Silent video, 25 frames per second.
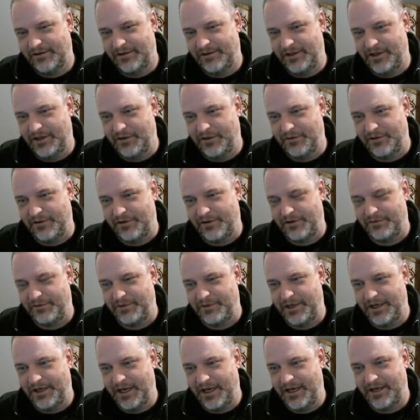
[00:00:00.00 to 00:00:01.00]
you know, the
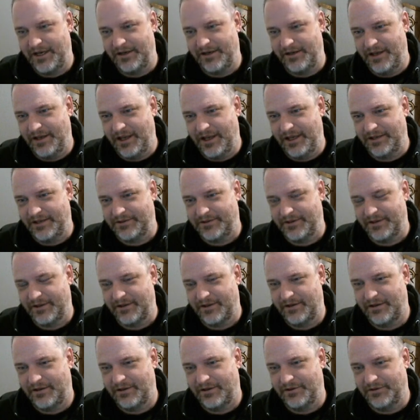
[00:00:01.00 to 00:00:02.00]
3 naked guys that
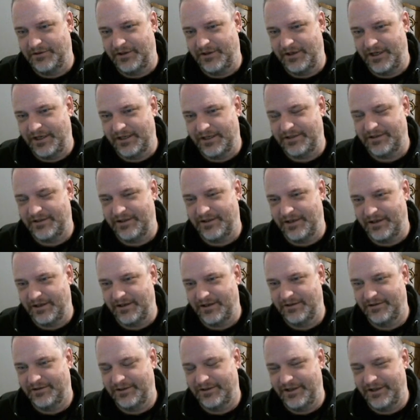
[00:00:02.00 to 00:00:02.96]
killed Onyxia.